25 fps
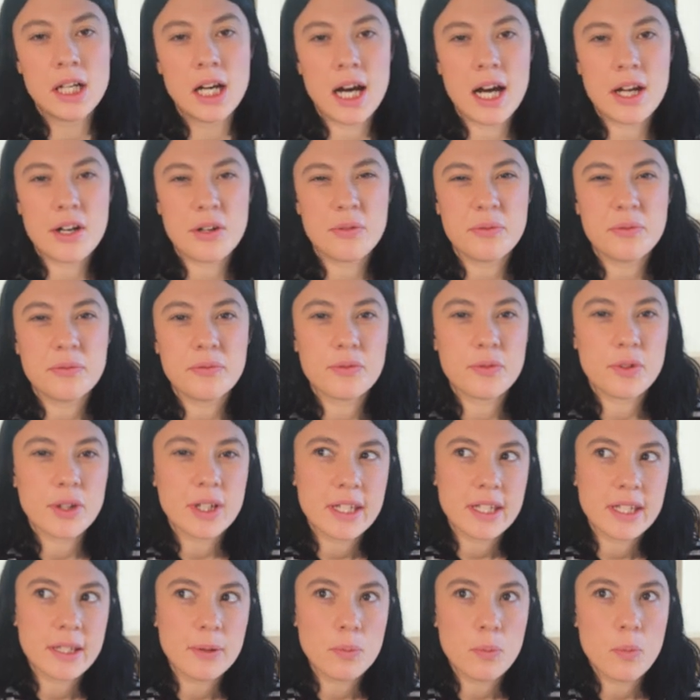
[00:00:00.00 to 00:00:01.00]
I don't
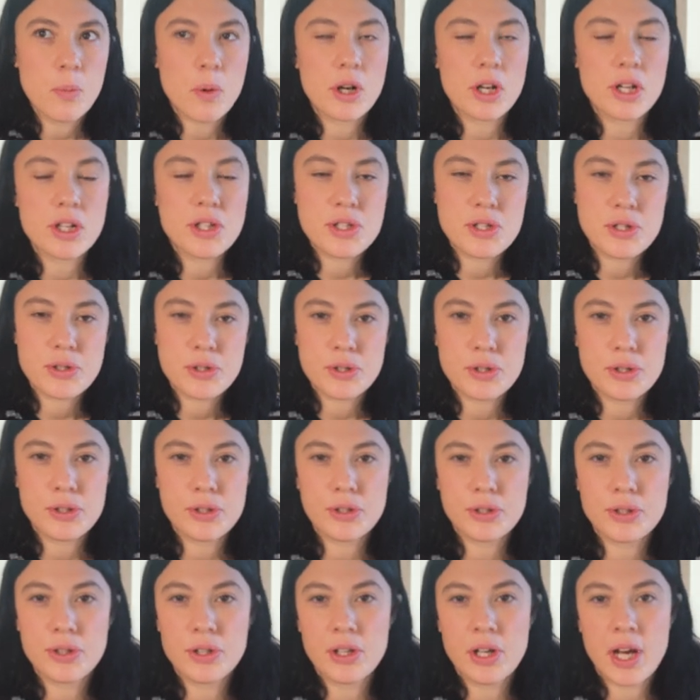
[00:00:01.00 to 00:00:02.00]
really want to
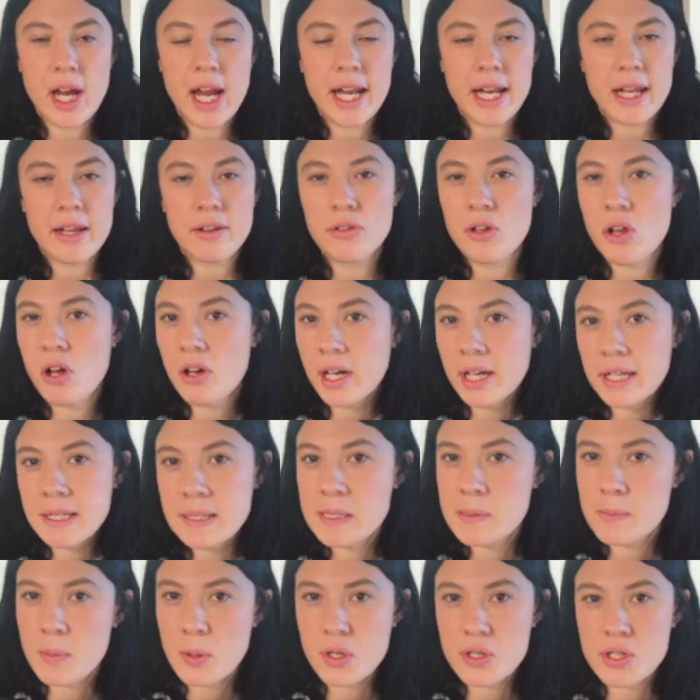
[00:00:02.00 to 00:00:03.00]
do any long
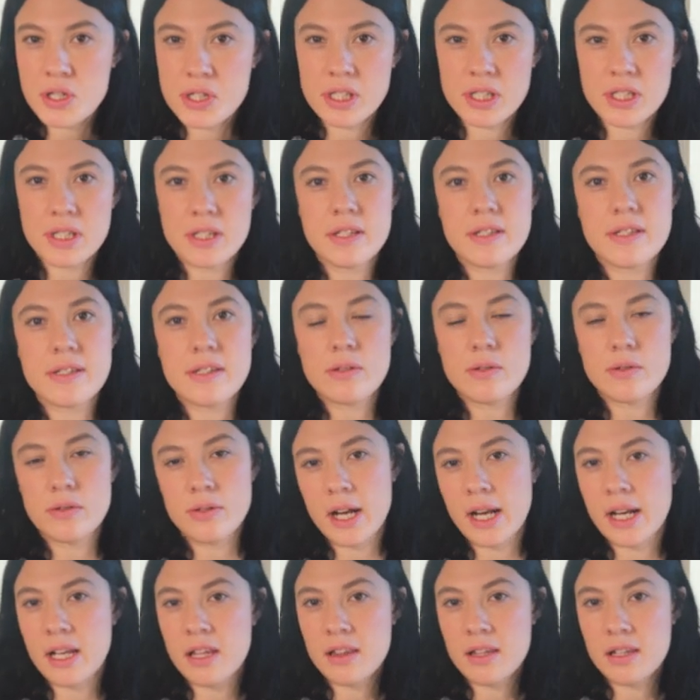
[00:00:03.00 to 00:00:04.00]
exposures or
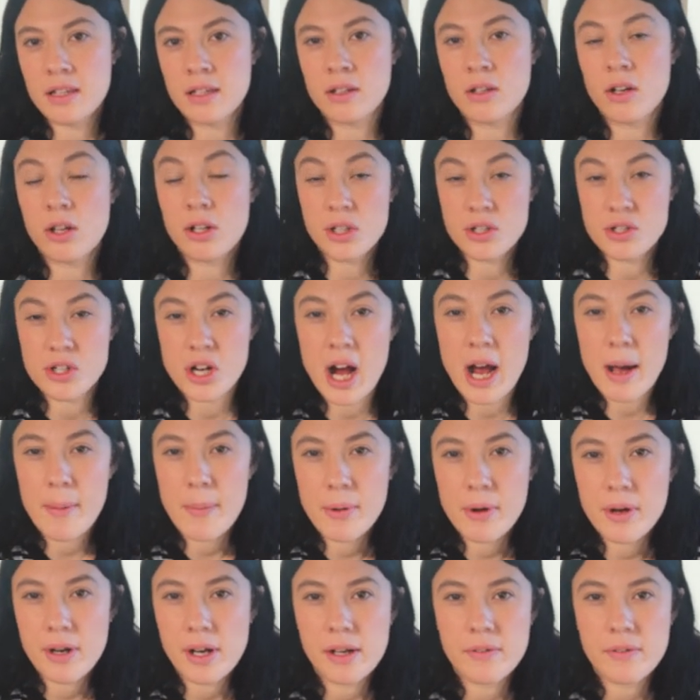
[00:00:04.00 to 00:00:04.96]
anything on a tripod.